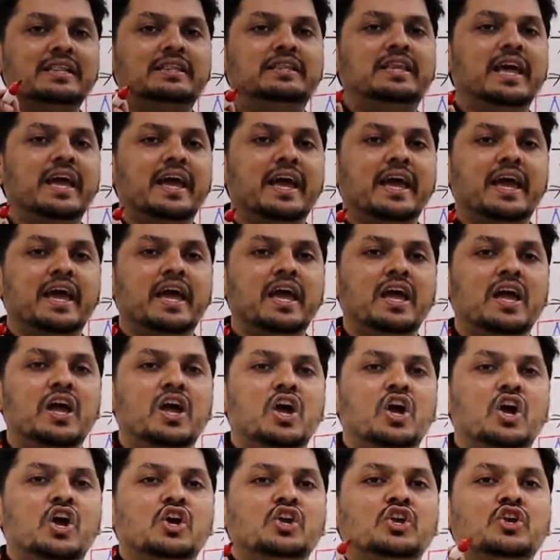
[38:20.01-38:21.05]

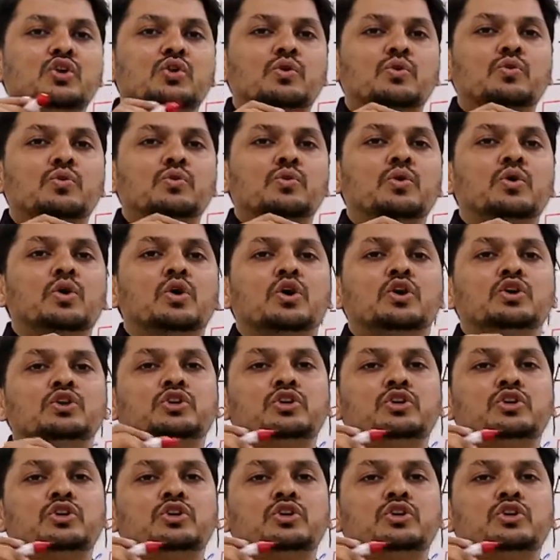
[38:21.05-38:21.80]
there you